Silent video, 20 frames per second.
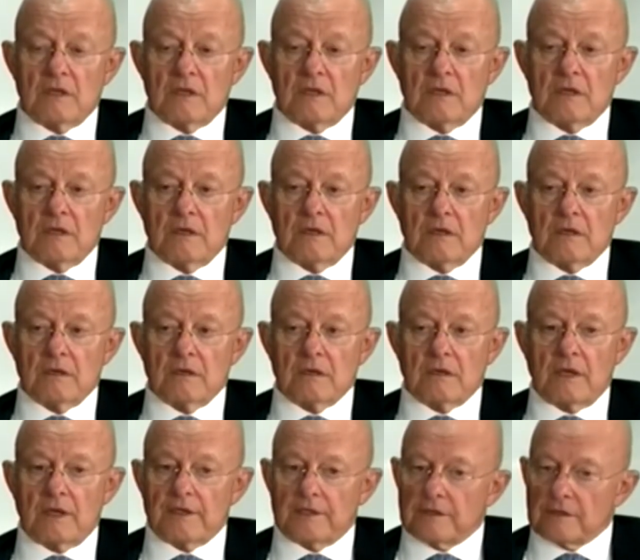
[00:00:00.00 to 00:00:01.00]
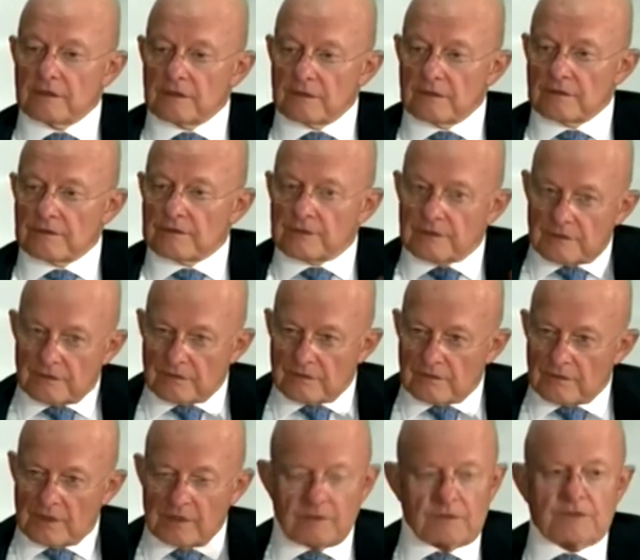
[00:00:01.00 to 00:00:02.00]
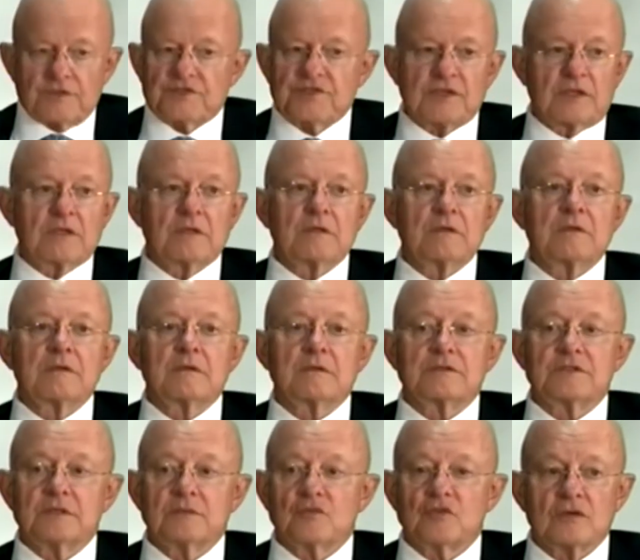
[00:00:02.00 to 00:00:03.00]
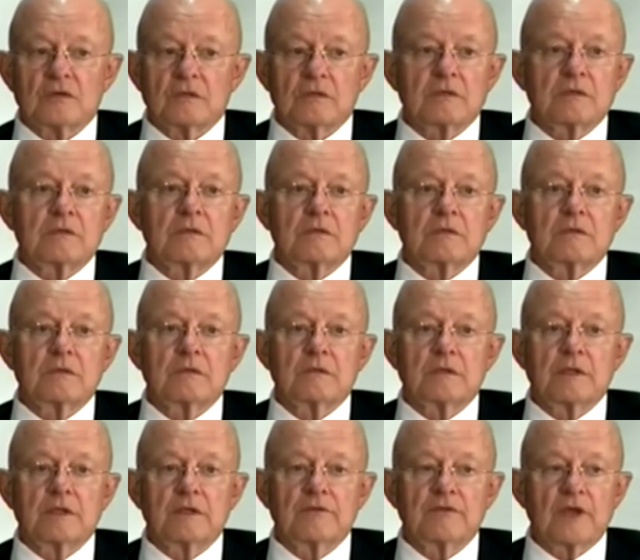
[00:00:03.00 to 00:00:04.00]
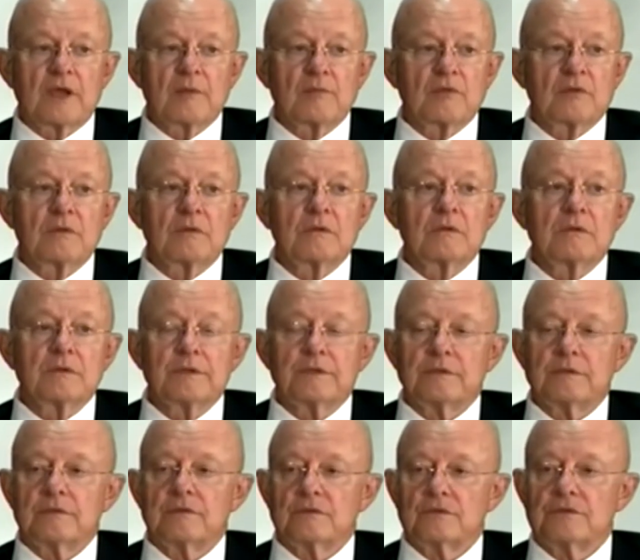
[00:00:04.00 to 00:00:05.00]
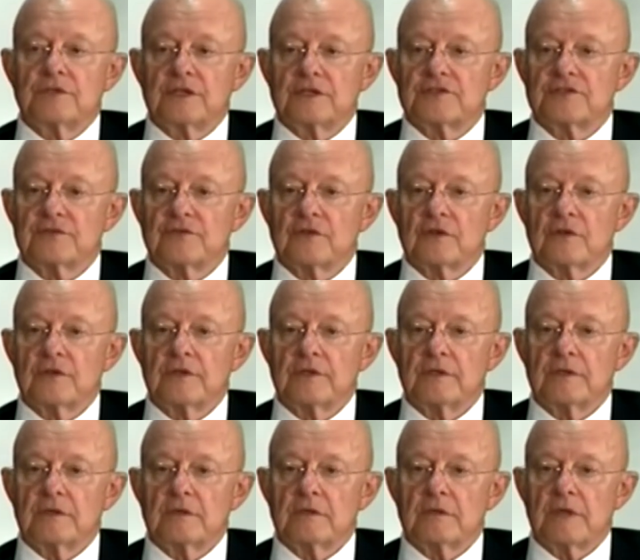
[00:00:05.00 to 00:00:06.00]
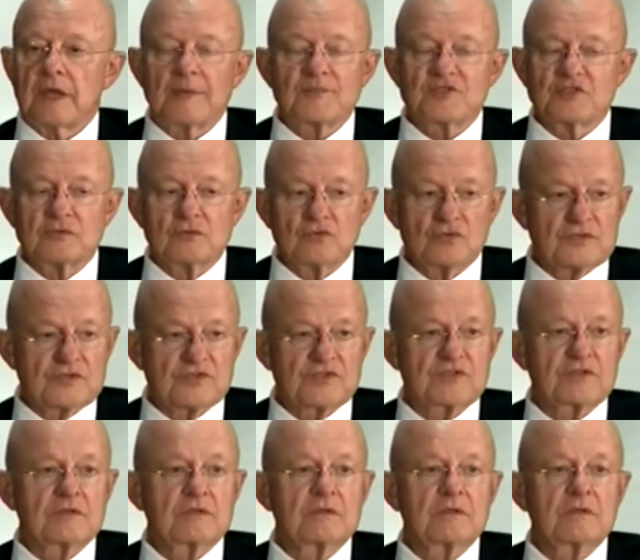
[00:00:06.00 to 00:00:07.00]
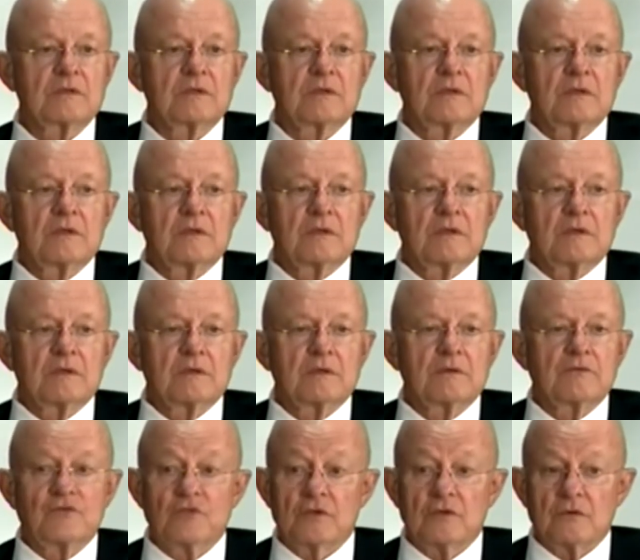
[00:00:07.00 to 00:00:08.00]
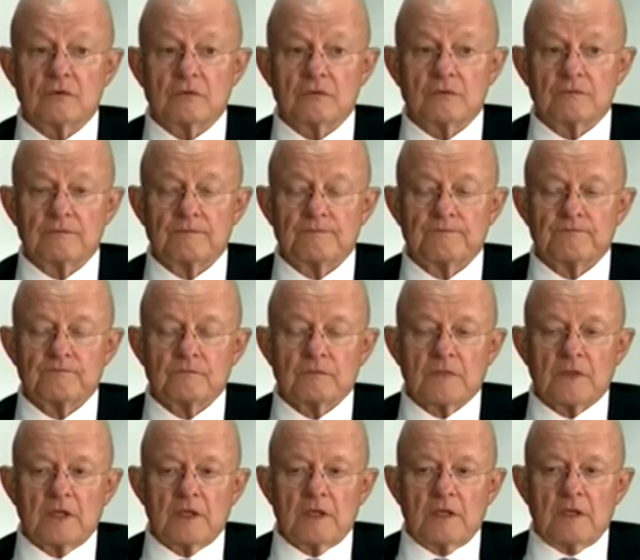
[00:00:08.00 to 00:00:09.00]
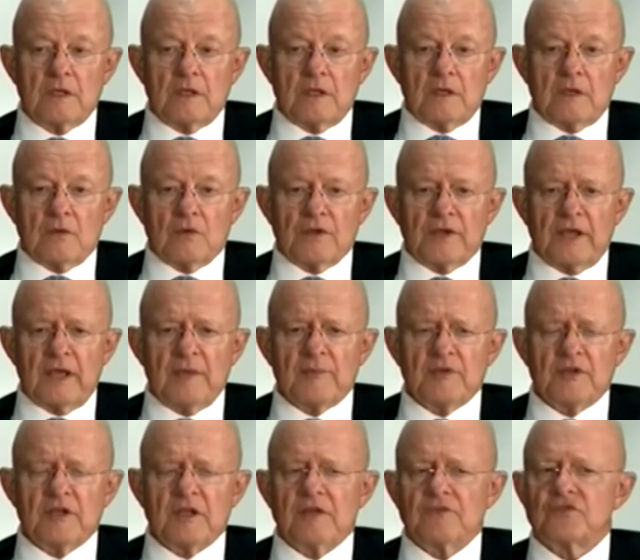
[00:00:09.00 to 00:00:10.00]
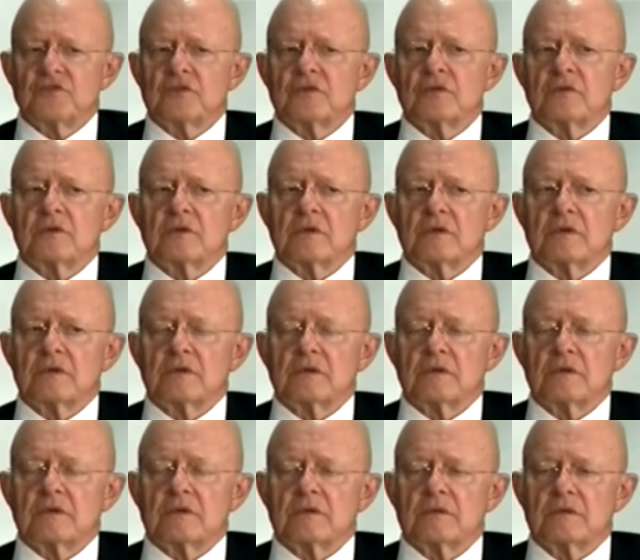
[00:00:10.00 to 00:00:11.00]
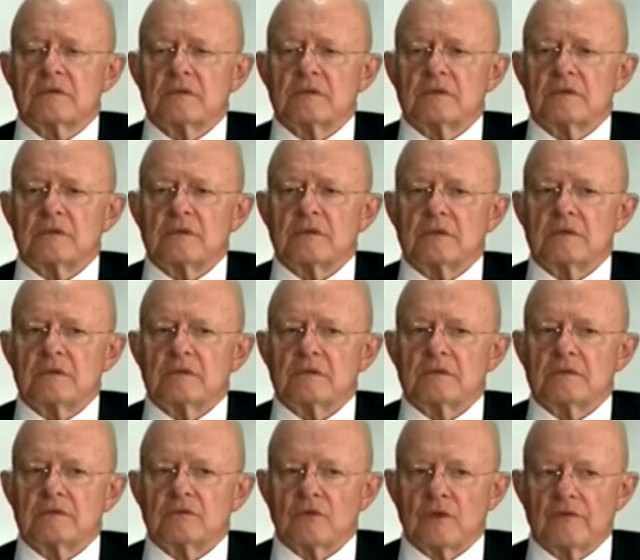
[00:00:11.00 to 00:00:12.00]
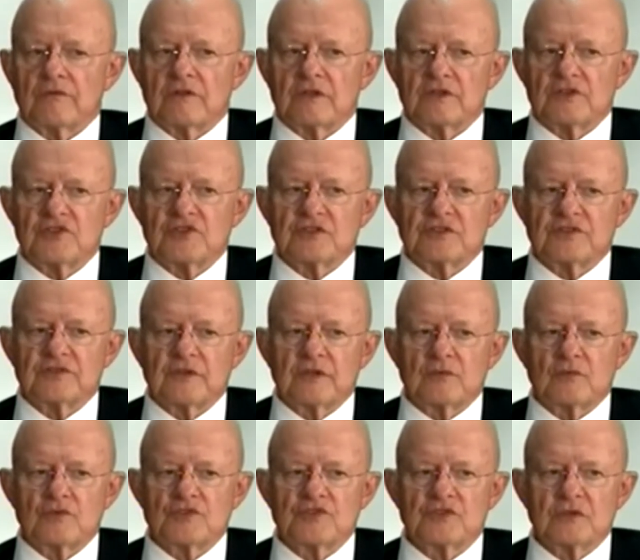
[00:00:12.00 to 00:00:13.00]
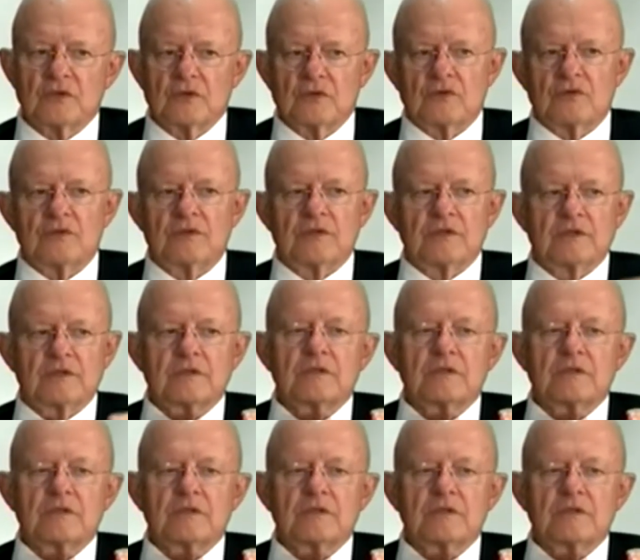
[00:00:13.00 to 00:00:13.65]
I hear, you know, I understand Tim Cook, head of Apple, and who takes a very absolutist view. What happened after the revelations of Edward Snowden, that